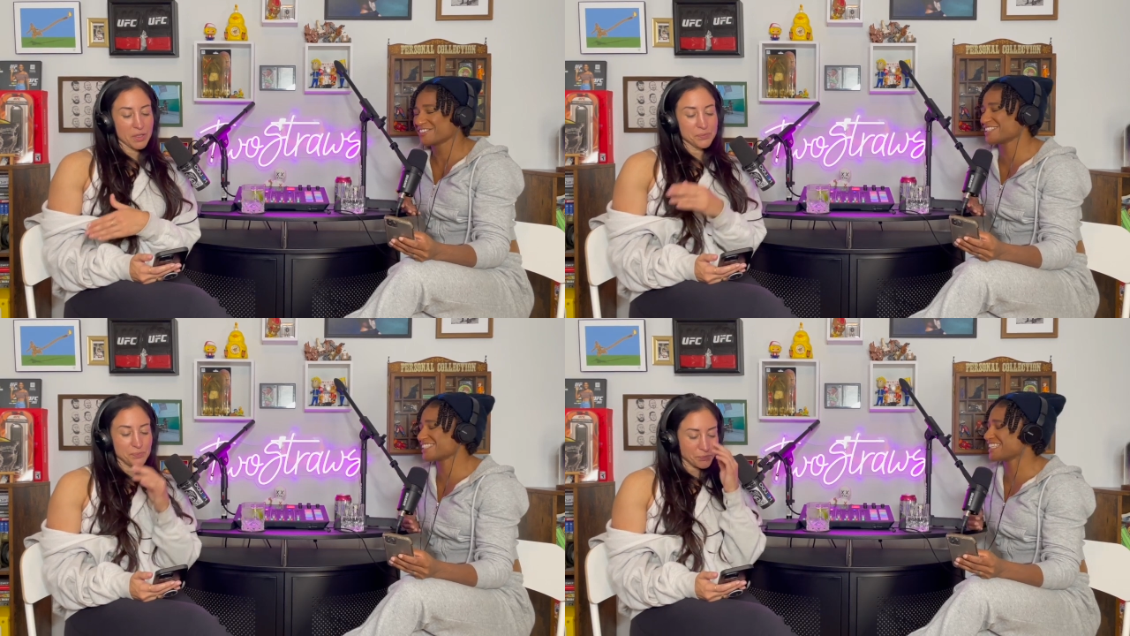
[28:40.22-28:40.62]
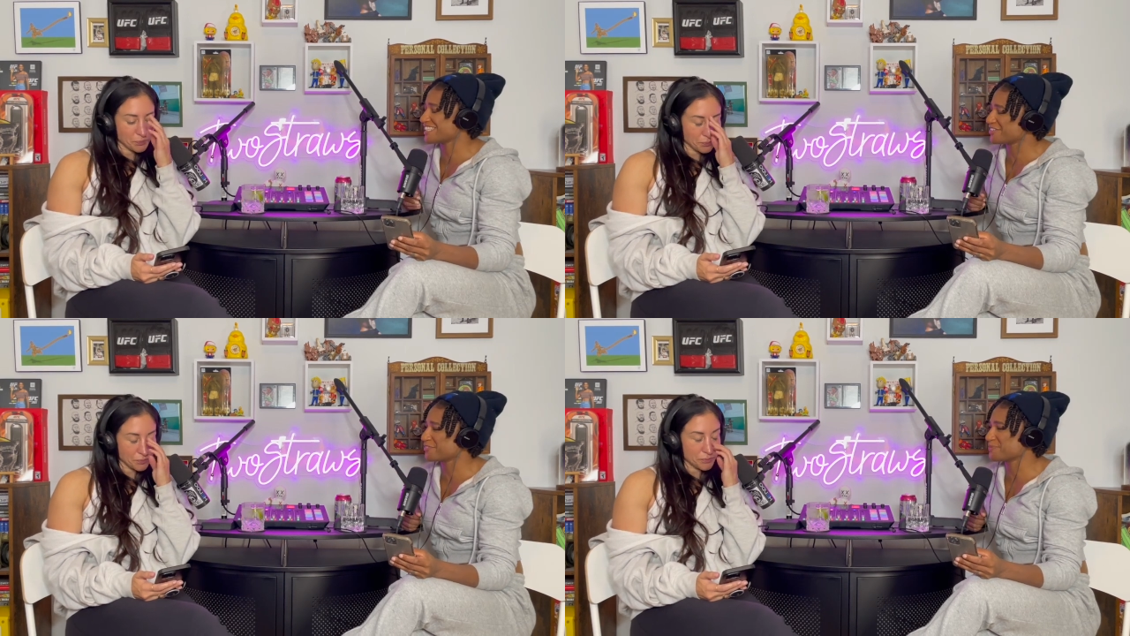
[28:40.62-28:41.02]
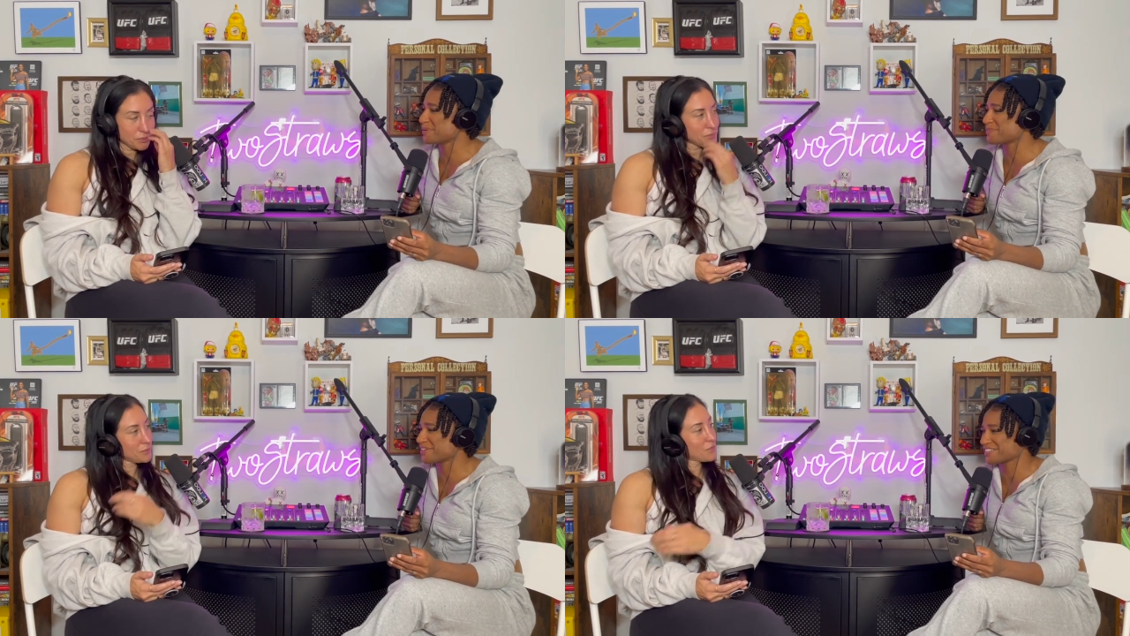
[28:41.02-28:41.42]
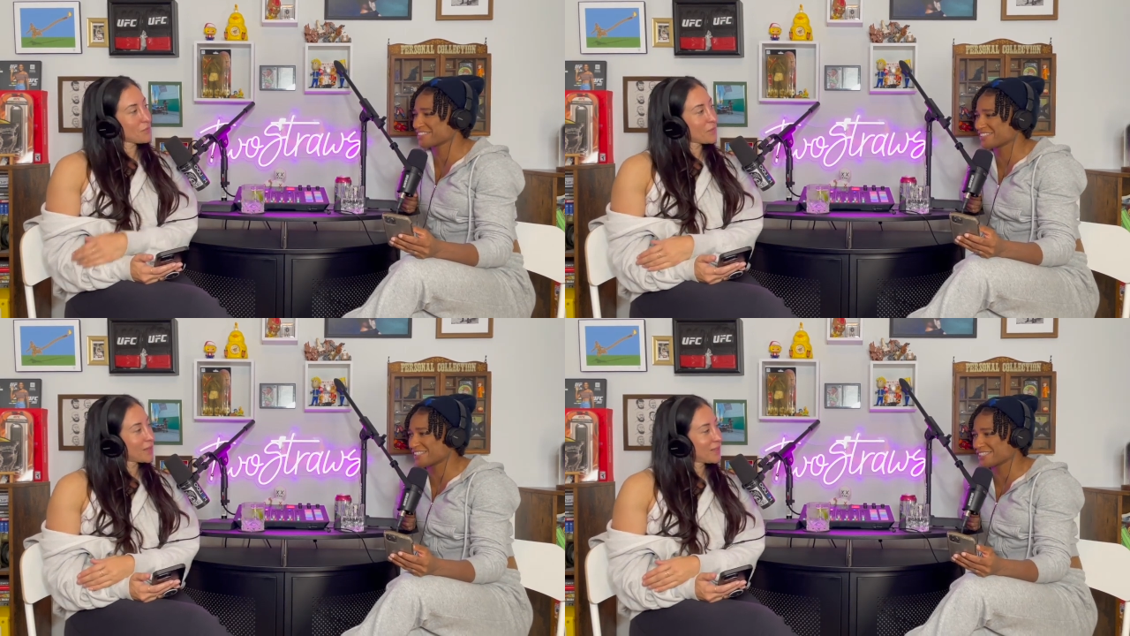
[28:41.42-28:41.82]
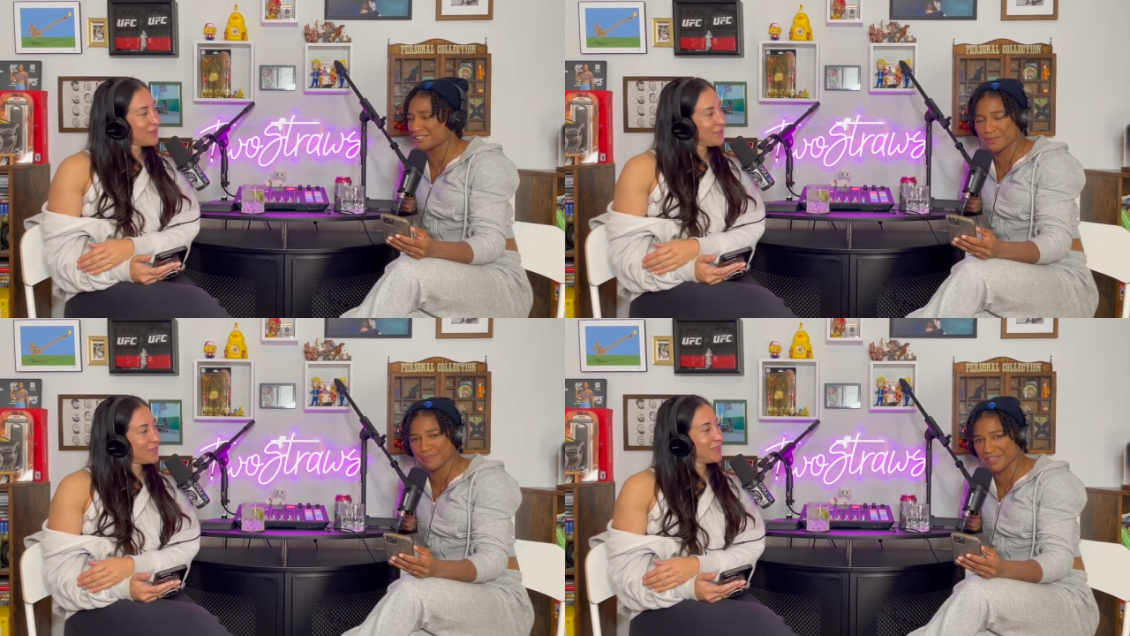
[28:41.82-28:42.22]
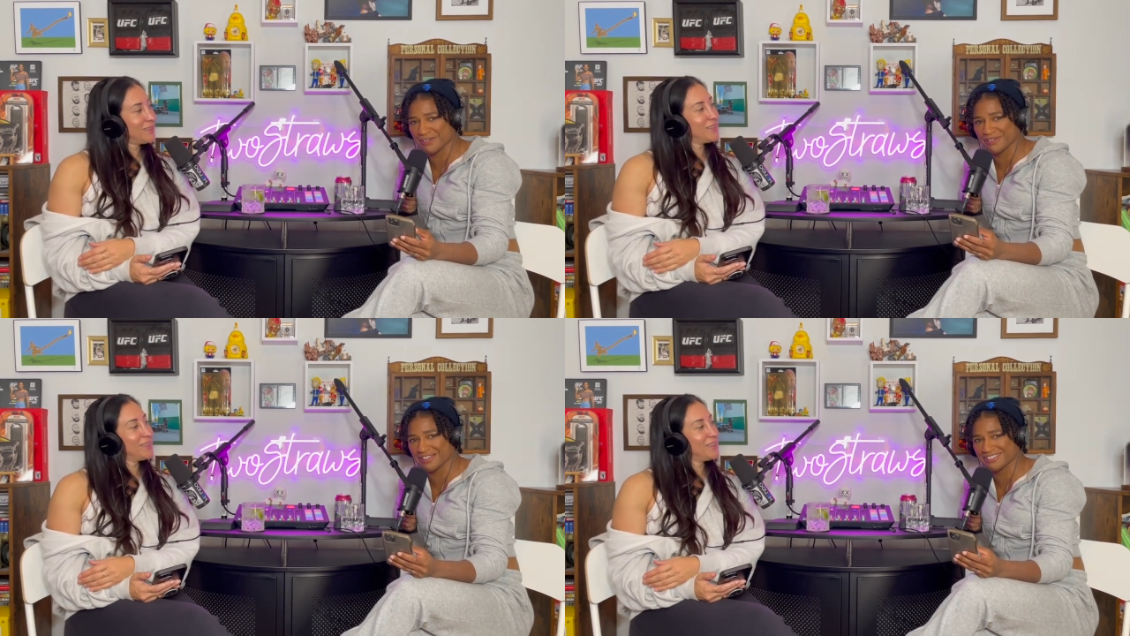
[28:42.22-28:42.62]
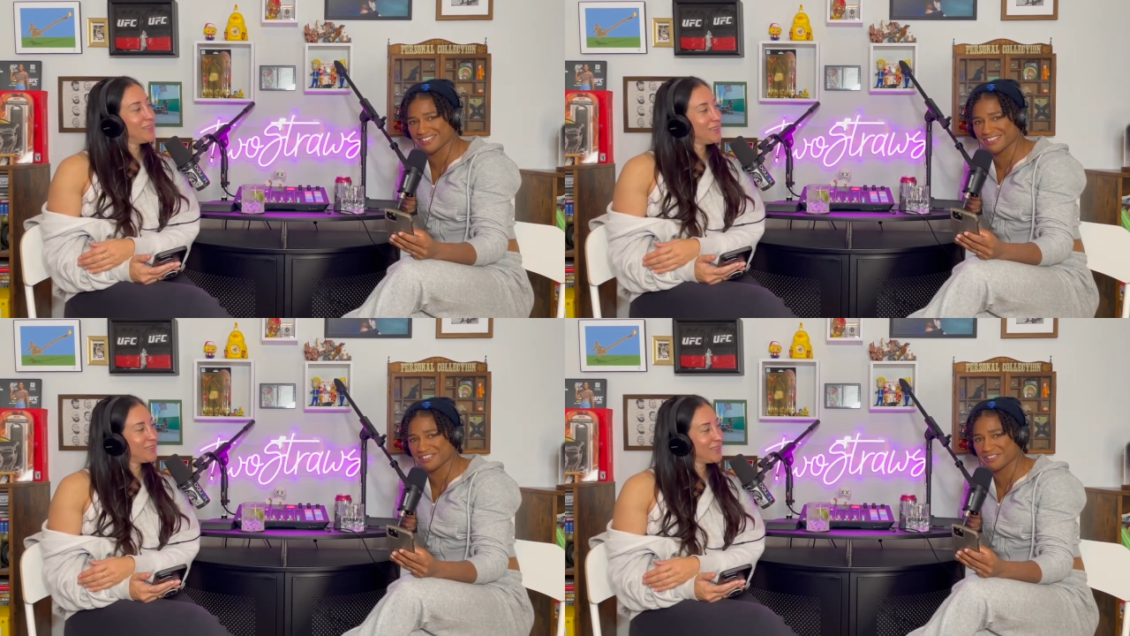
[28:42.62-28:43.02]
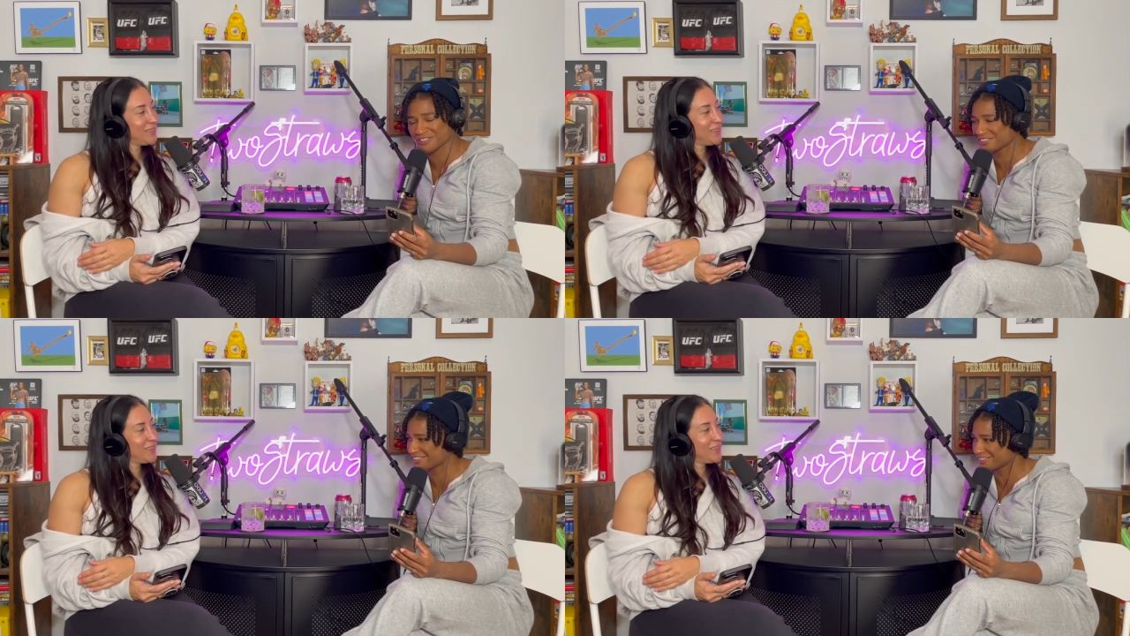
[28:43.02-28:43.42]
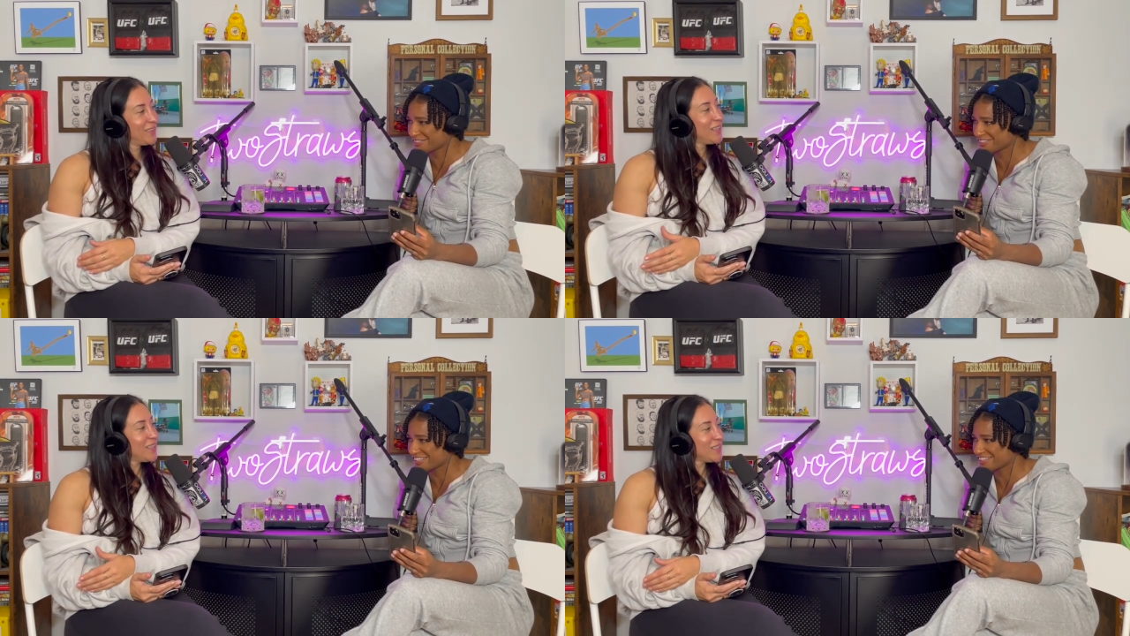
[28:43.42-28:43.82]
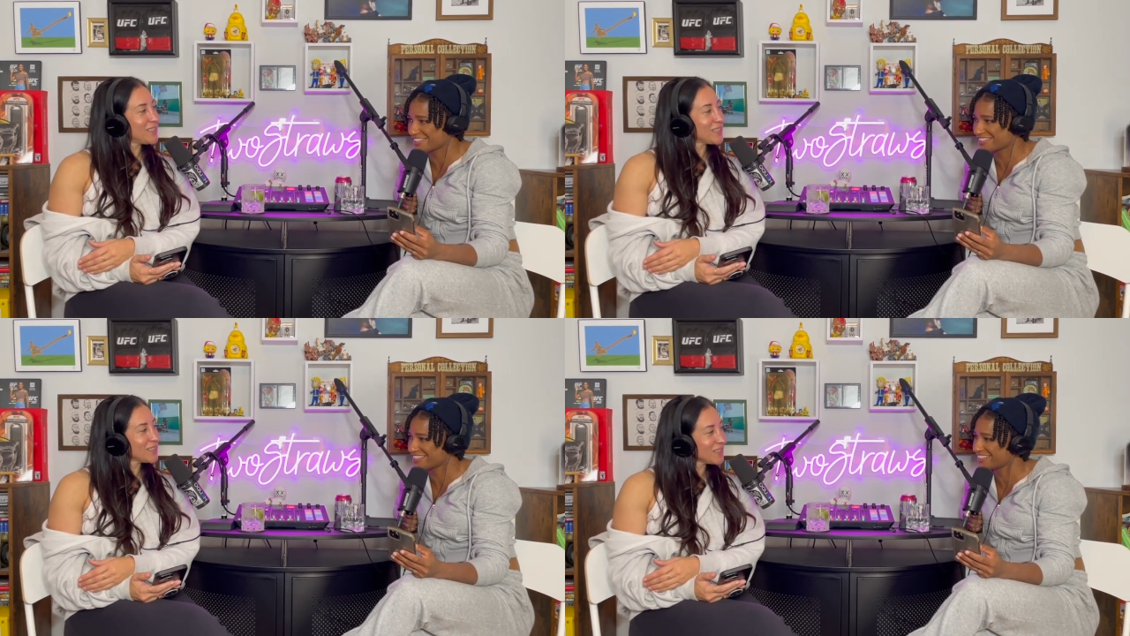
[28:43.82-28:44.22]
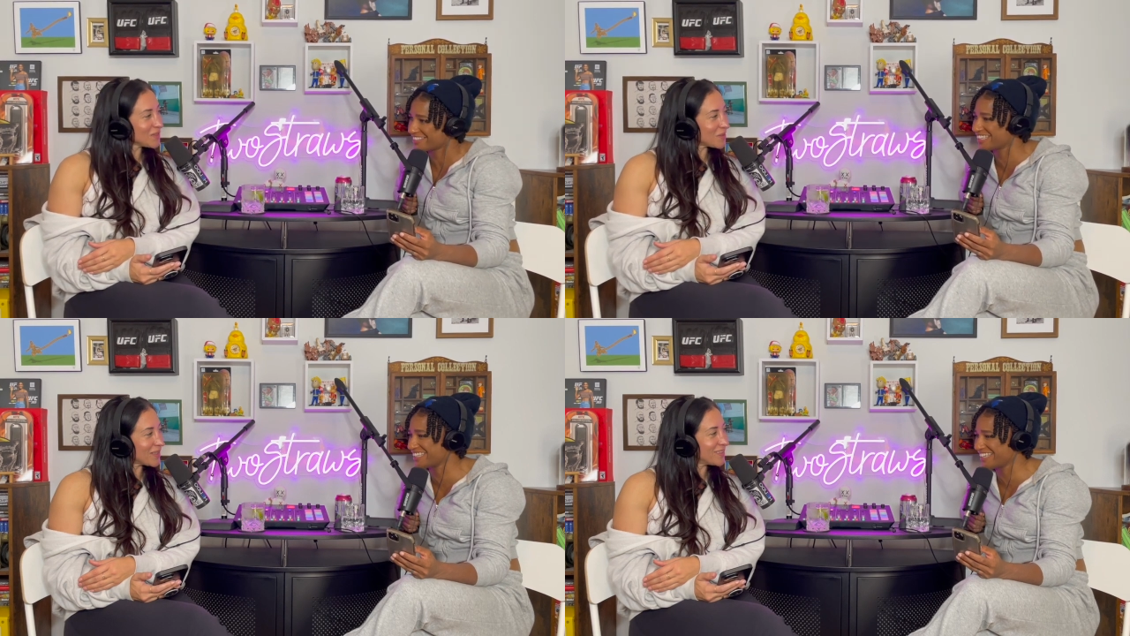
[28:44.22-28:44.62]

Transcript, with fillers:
Speaker 1: Which is easy to remember because Justin's a big one and Junior's the little Justin. He's a little one.